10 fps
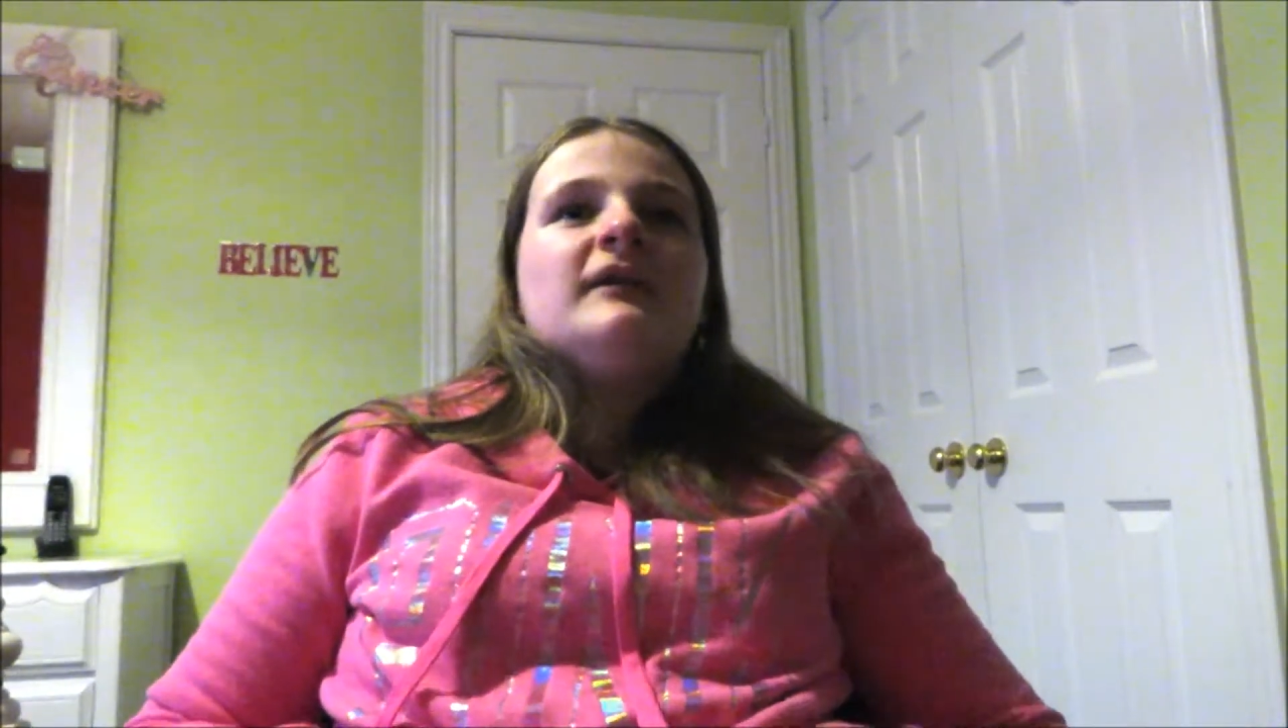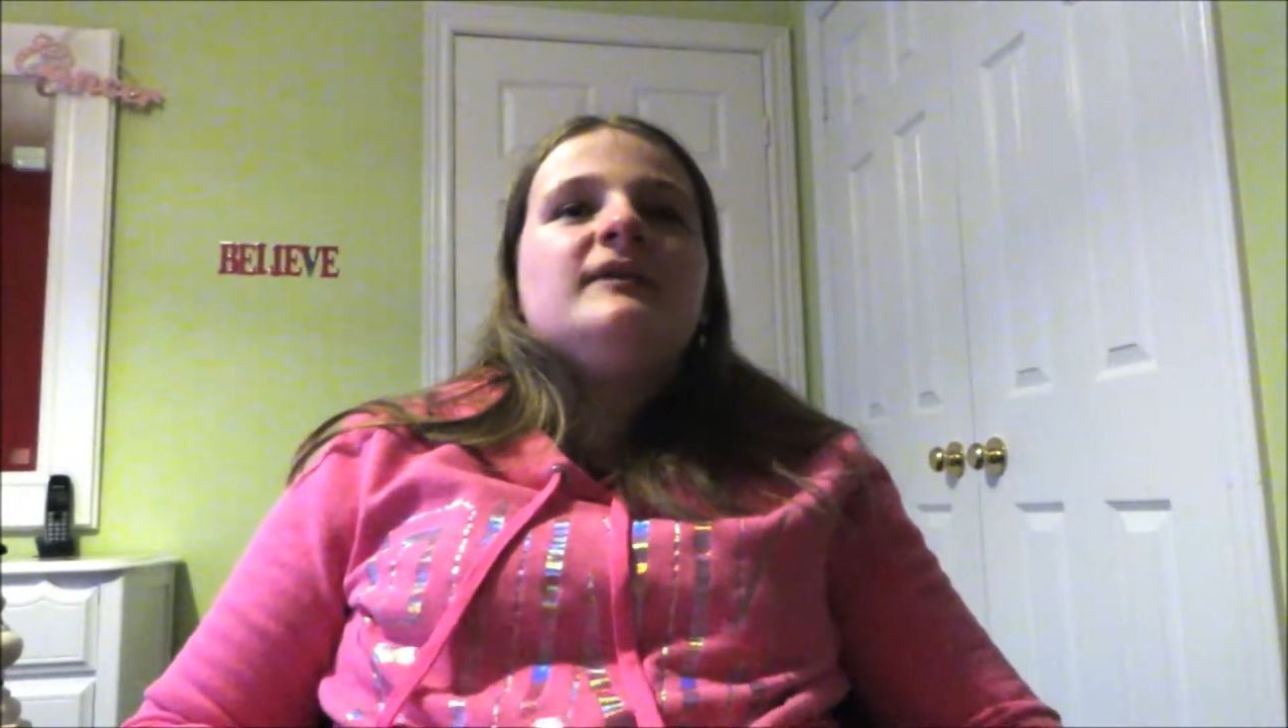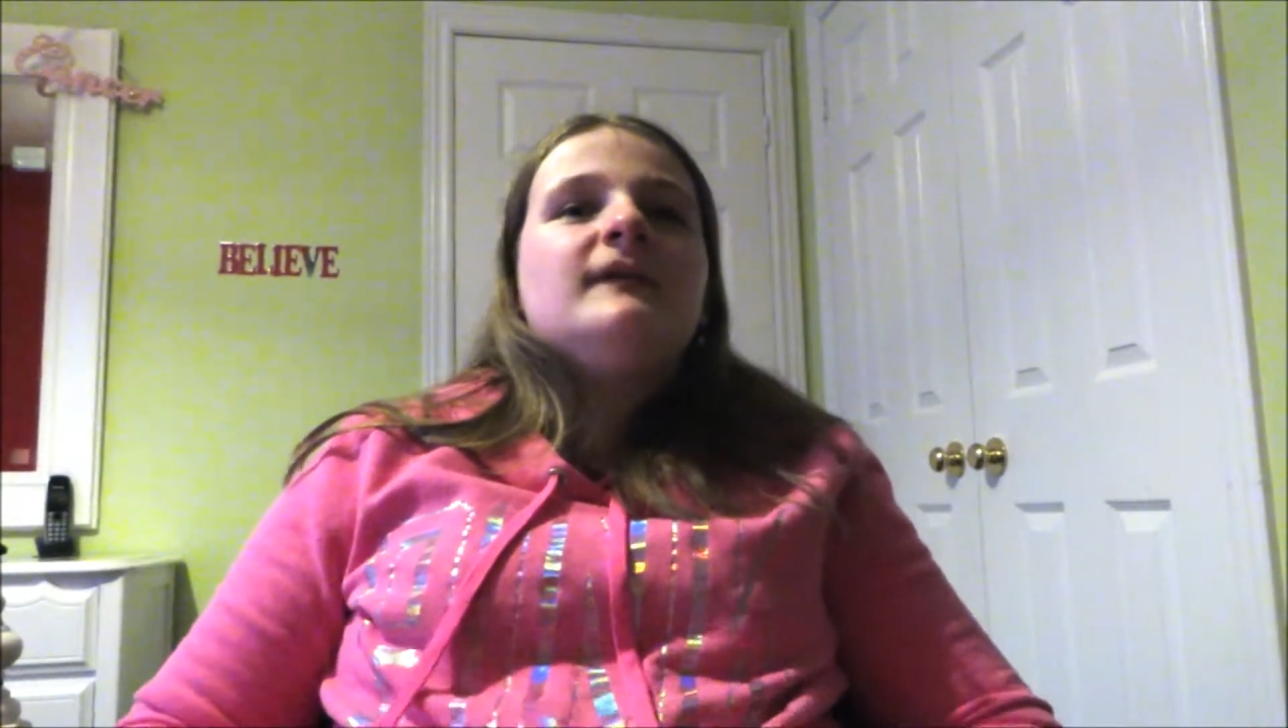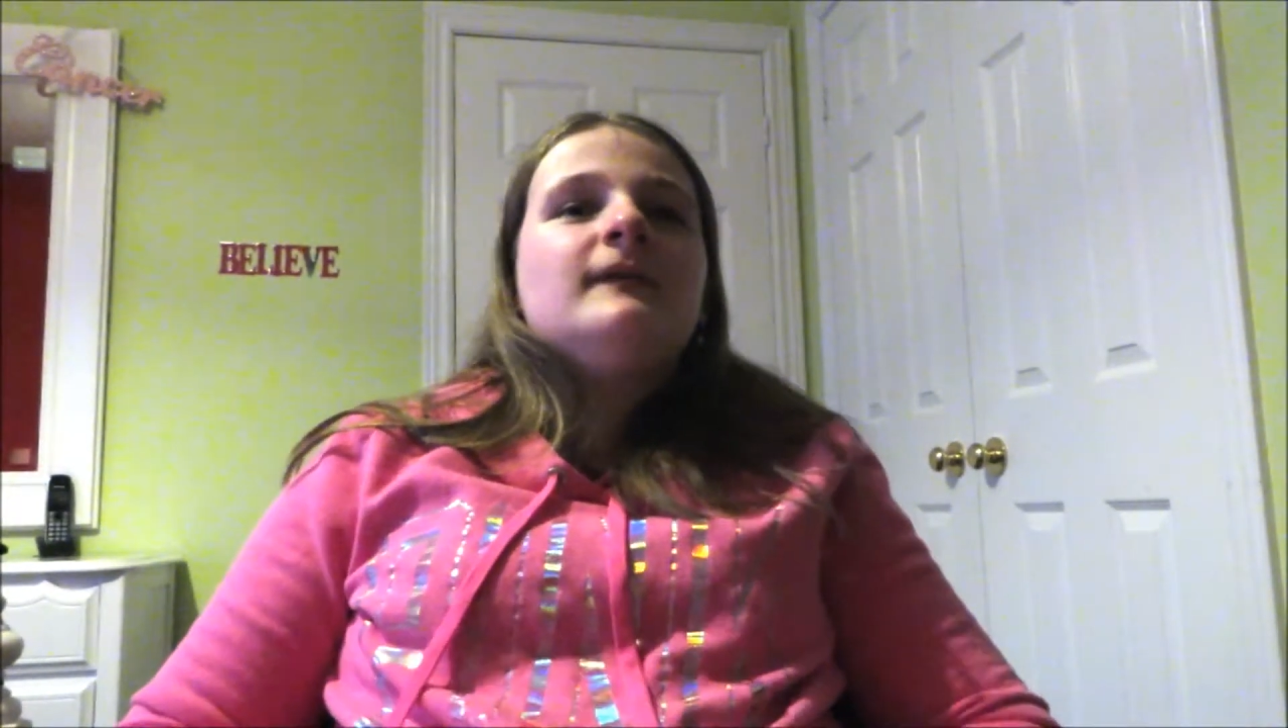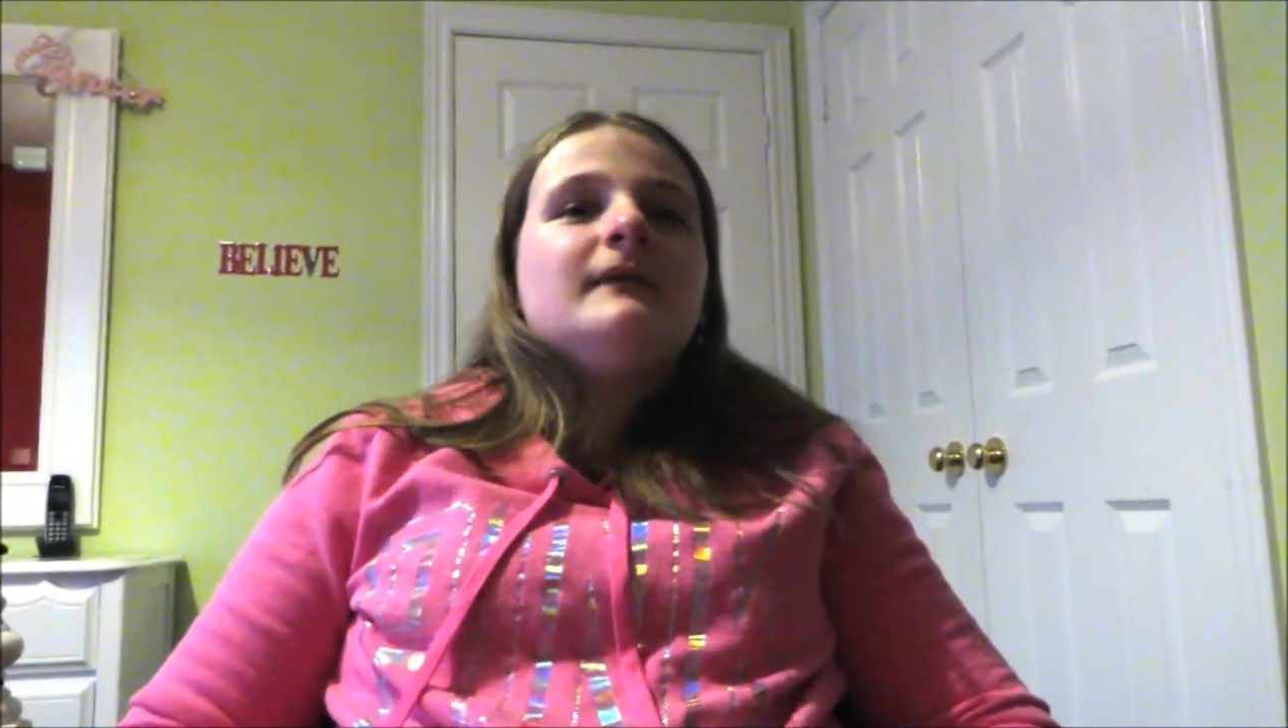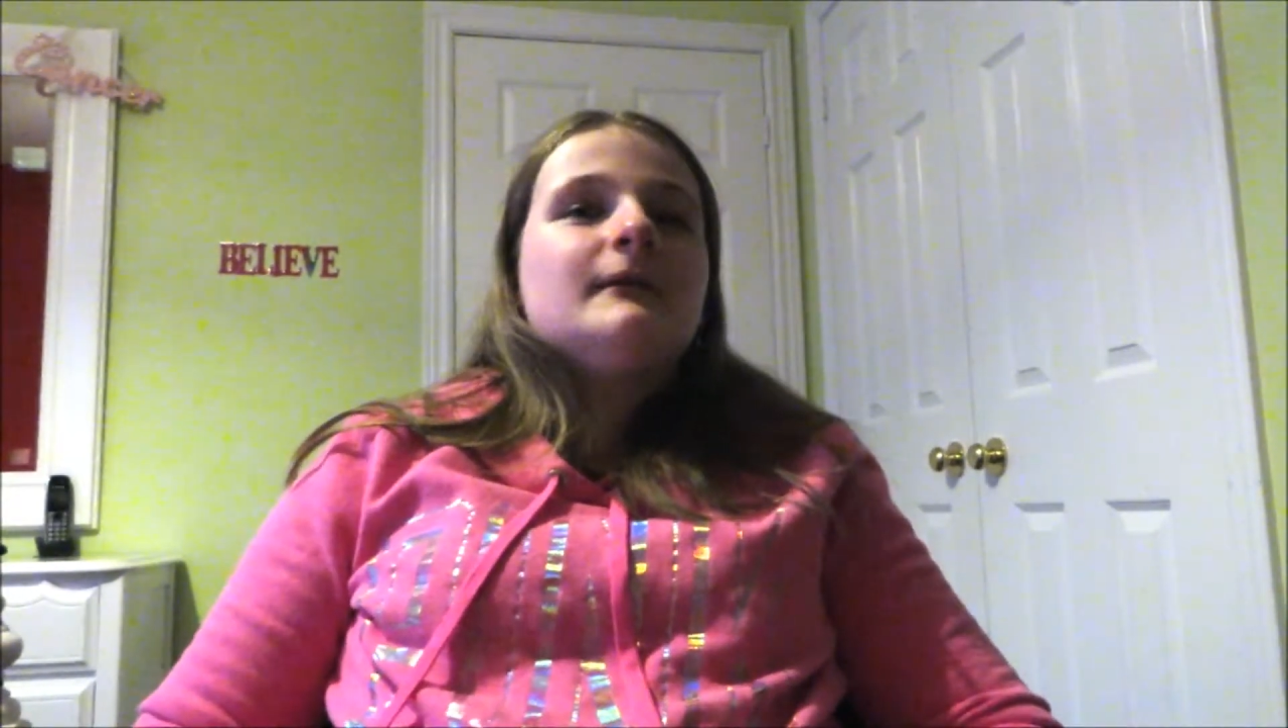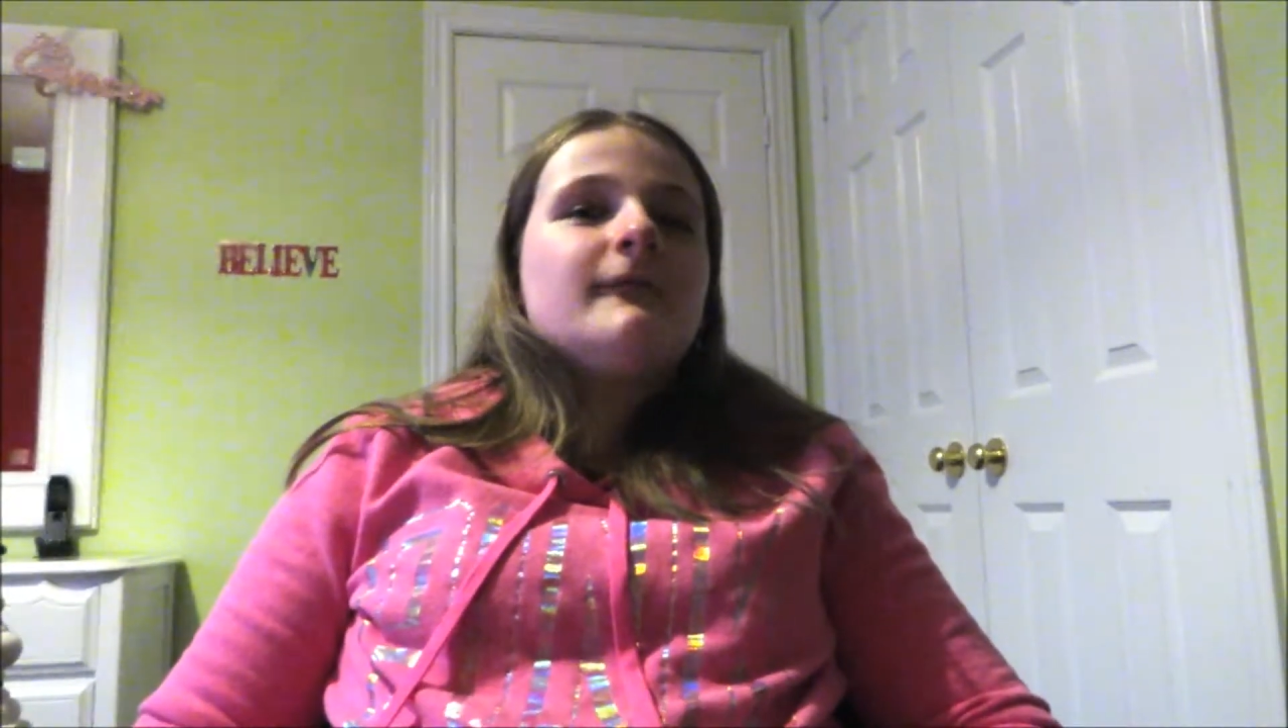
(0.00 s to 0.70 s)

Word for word: it's easy